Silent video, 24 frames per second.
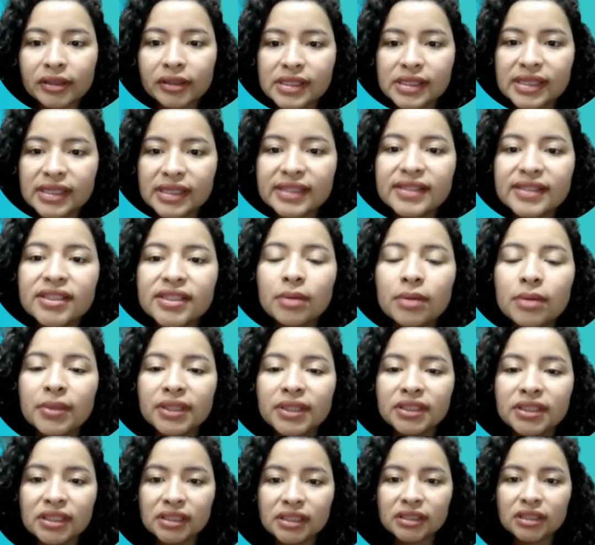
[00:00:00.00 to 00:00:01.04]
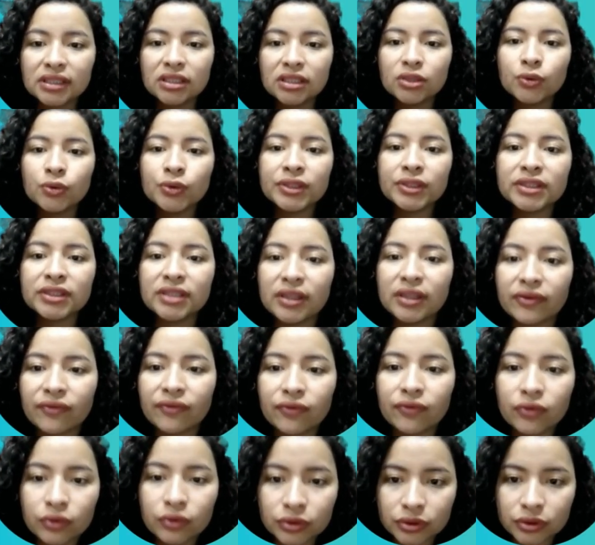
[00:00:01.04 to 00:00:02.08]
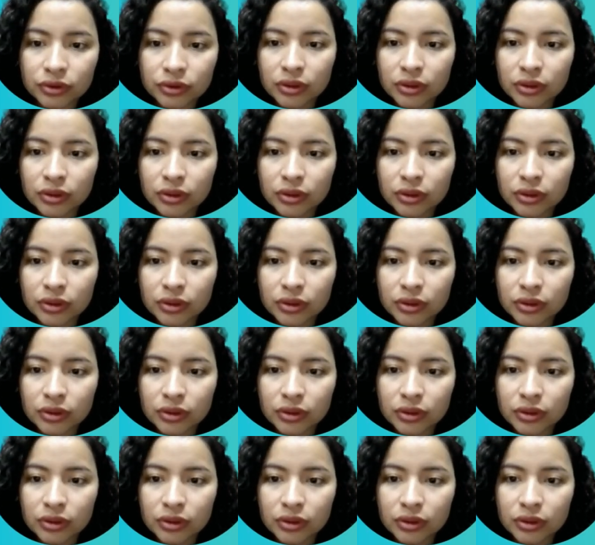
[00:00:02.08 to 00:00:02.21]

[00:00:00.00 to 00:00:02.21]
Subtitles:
extremity with the foot.